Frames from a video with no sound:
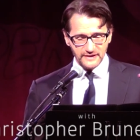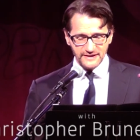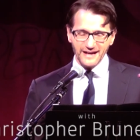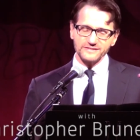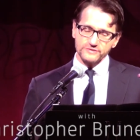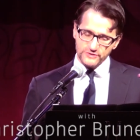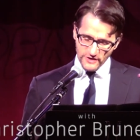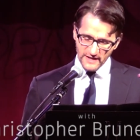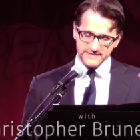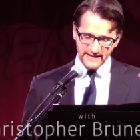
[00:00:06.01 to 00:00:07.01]
Not
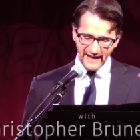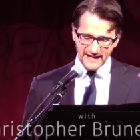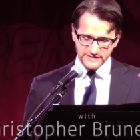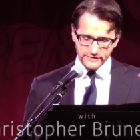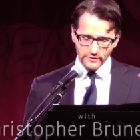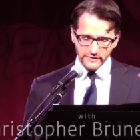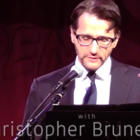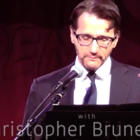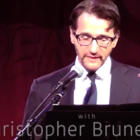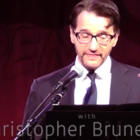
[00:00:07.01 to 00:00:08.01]
just a casting
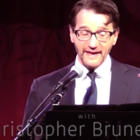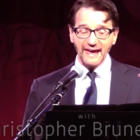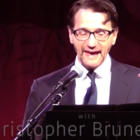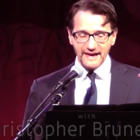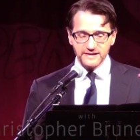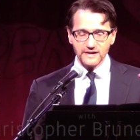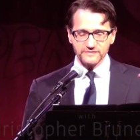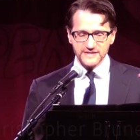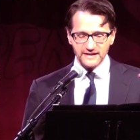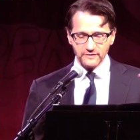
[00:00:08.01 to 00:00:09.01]
director, but the head
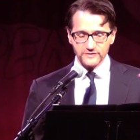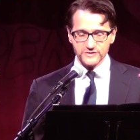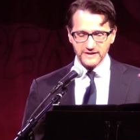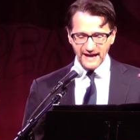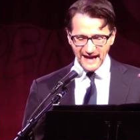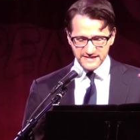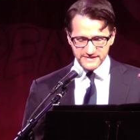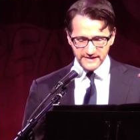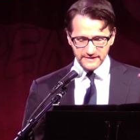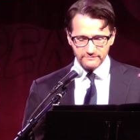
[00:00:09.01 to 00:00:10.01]
of television
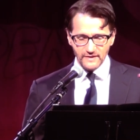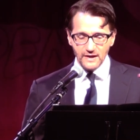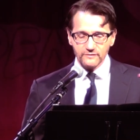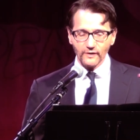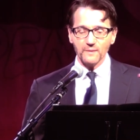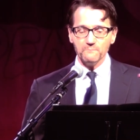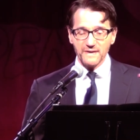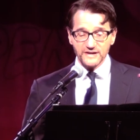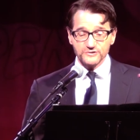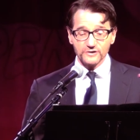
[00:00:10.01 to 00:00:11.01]
casting for a
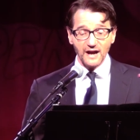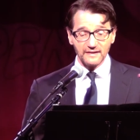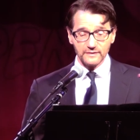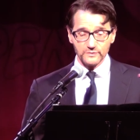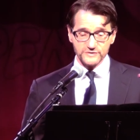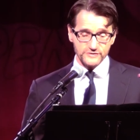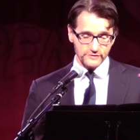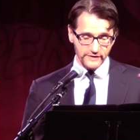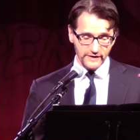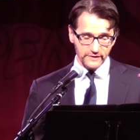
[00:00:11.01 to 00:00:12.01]
major Hollywood
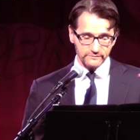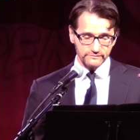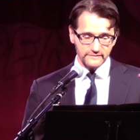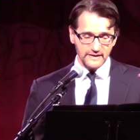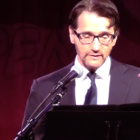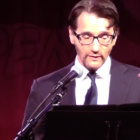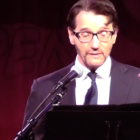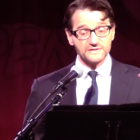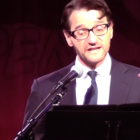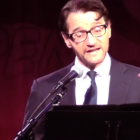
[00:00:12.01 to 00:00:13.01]
studio. When I
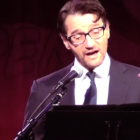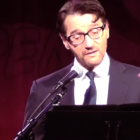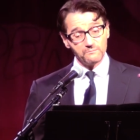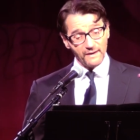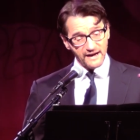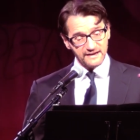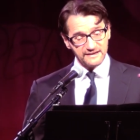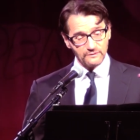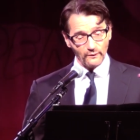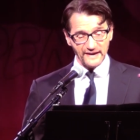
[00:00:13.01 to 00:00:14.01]
was a young buck
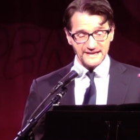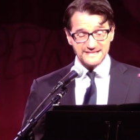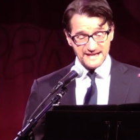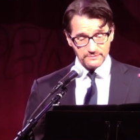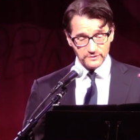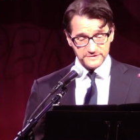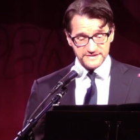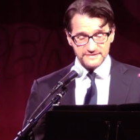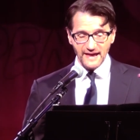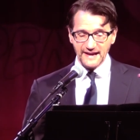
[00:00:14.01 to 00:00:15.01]
waiting
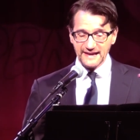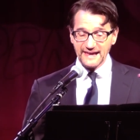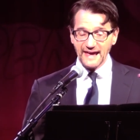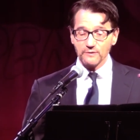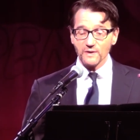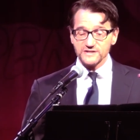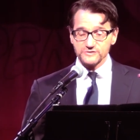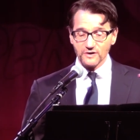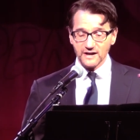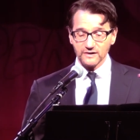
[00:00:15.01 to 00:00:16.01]
tables at a gay
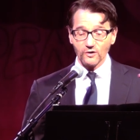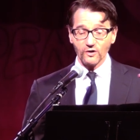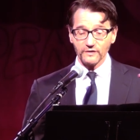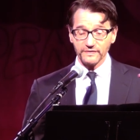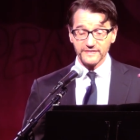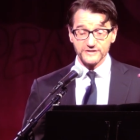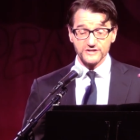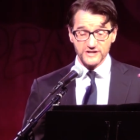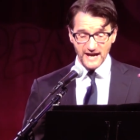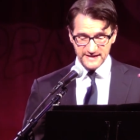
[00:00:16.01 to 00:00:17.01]
restaurant called The
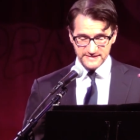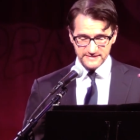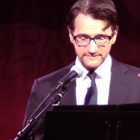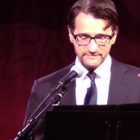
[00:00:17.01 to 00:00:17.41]
Shed.